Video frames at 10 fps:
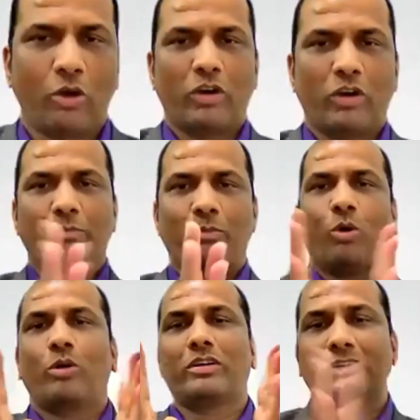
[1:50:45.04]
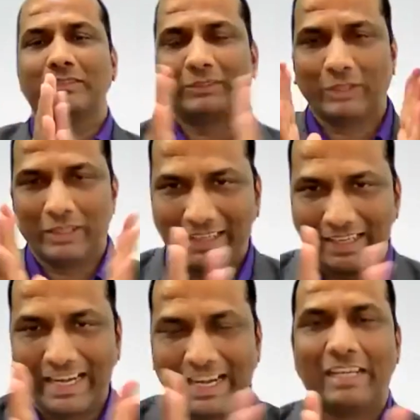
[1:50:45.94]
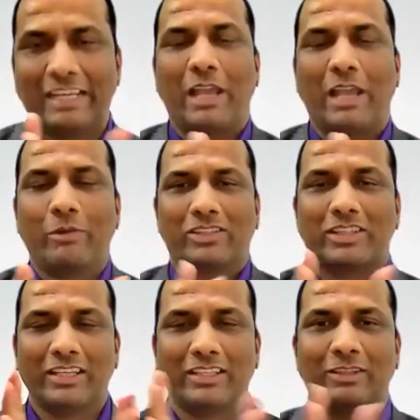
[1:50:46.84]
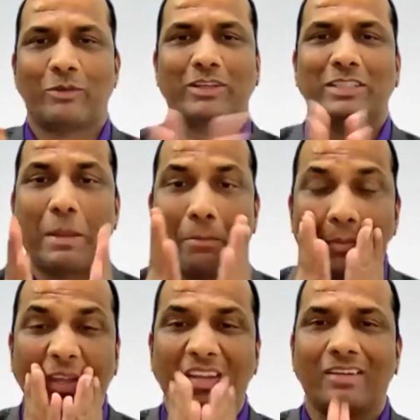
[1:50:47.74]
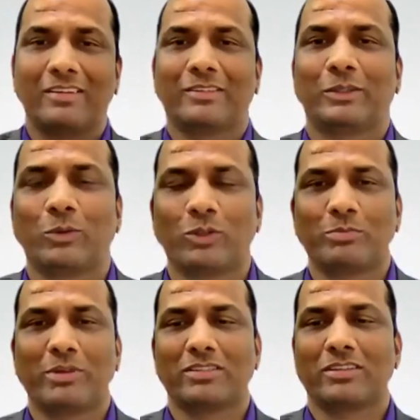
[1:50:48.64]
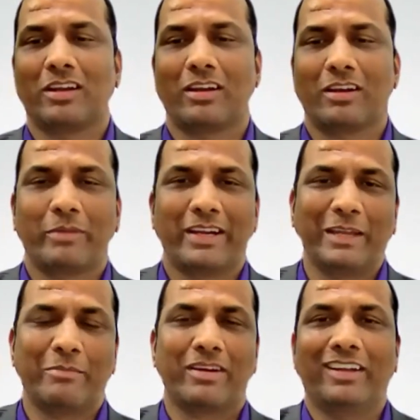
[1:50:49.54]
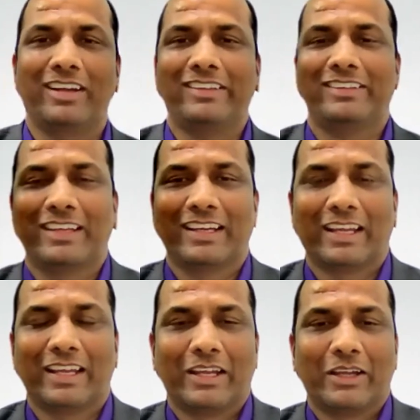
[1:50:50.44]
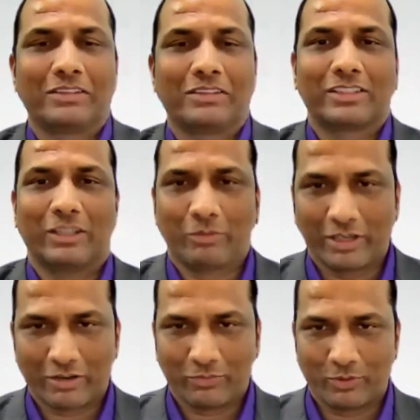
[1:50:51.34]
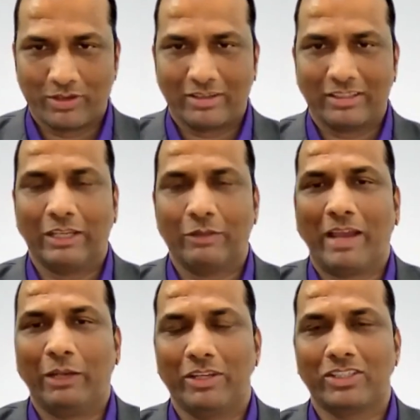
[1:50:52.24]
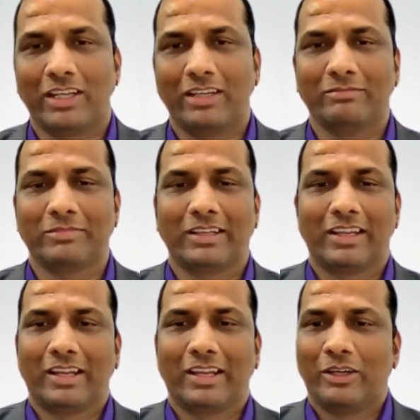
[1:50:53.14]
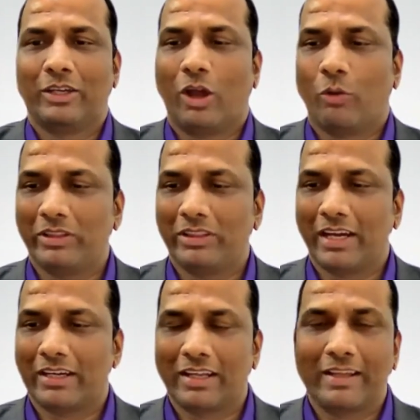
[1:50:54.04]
one more great evaluation, our champion Toastmaster Mariam Rangat. Such a wonderful evaluation. Now with that,